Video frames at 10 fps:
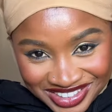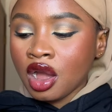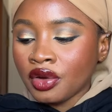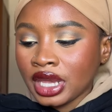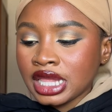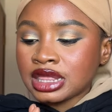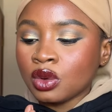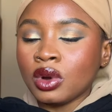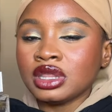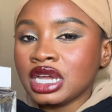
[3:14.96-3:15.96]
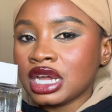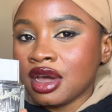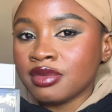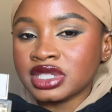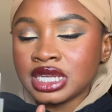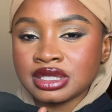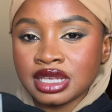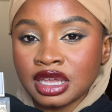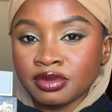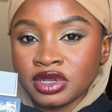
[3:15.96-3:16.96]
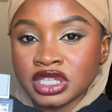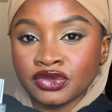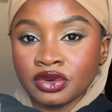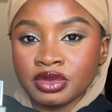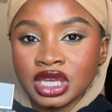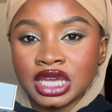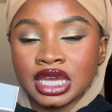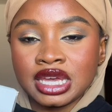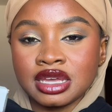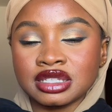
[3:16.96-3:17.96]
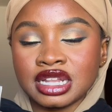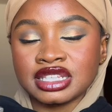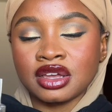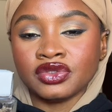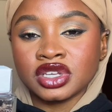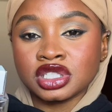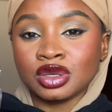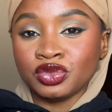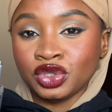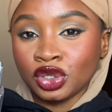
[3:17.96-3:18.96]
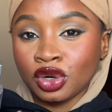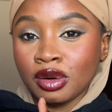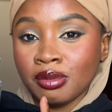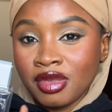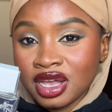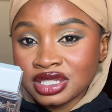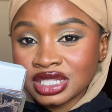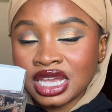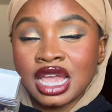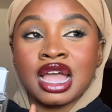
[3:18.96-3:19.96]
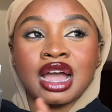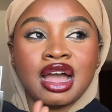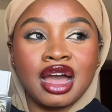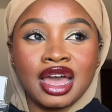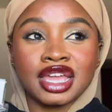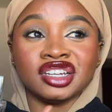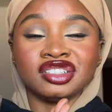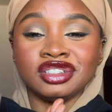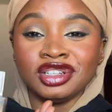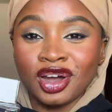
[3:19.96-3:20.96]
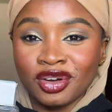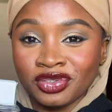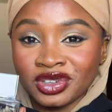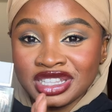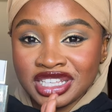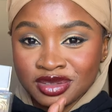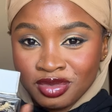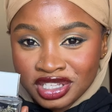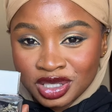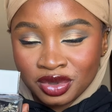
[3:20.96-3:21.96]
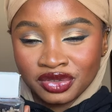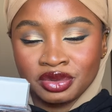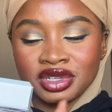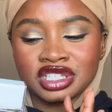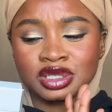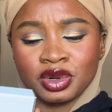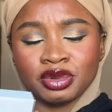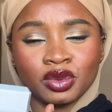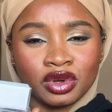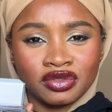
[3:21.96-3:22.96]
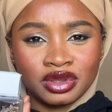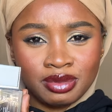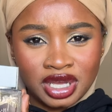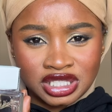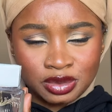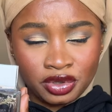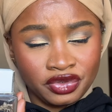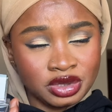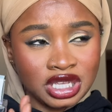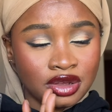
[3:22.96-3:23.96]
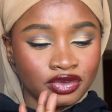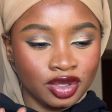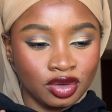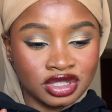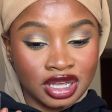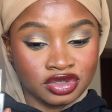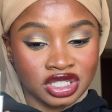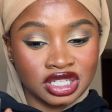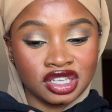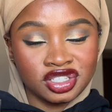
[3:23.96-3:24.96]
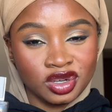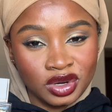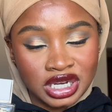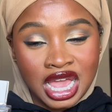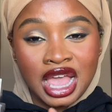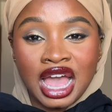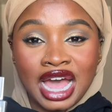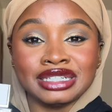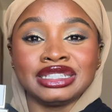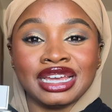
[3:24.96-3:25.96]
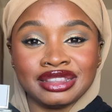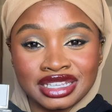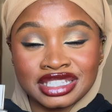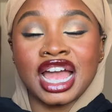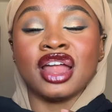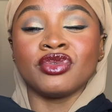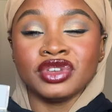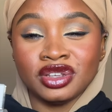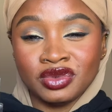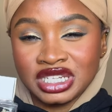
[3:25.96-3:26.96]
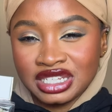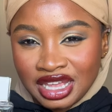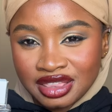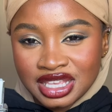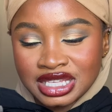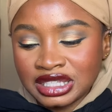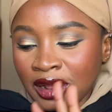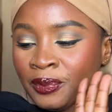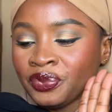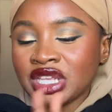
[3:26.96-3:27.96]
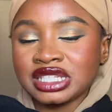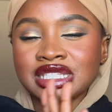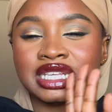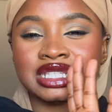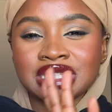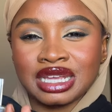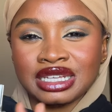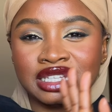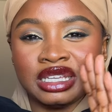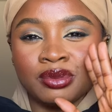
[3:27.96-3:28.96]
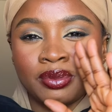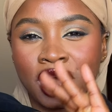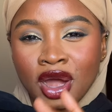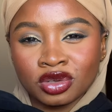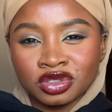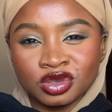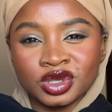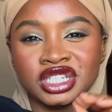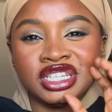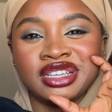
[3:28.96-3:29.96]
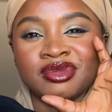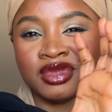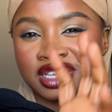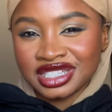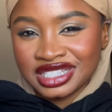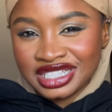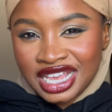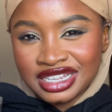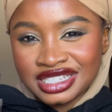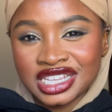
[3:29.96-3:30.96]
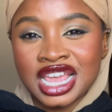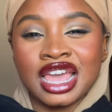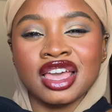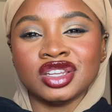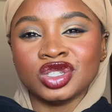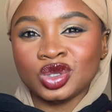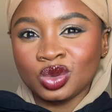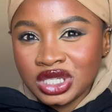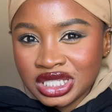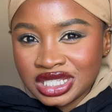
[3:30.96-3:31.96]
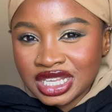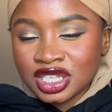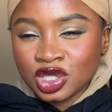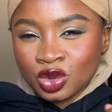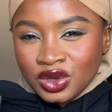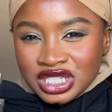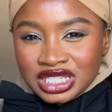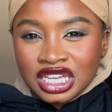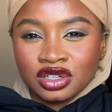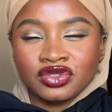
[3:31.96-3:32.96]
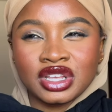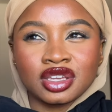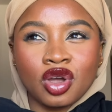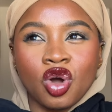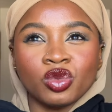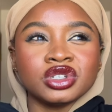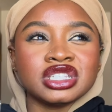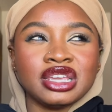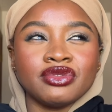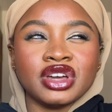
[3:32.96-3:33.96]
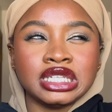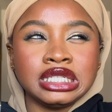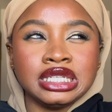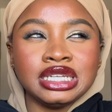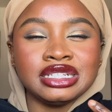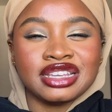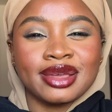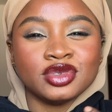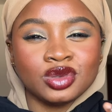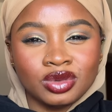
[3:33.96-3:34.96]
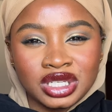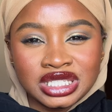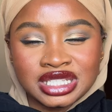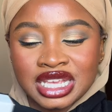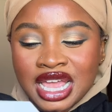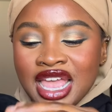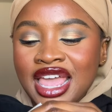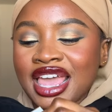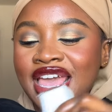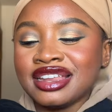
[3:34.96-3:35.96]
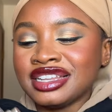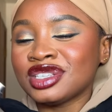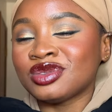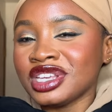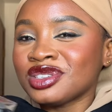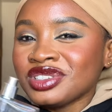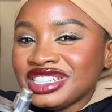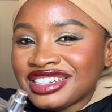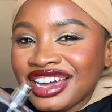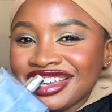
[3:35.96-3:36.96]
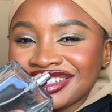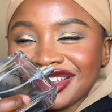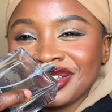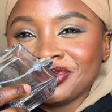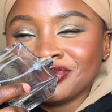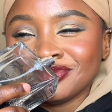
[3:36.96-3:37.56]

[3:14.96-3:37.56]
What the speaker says: Okay, the one that comes in second place for me is Lattafa's Pure Musk. I love this musk perfume. This is probably one of the musk perfumes that I've used. I was just like, you know what? I like this. I really, really like this. This is a slightly powdery musk scent, and it's sweet. It's sweet, kind of like almost a vanilla type sweet. And it's really nice. Like,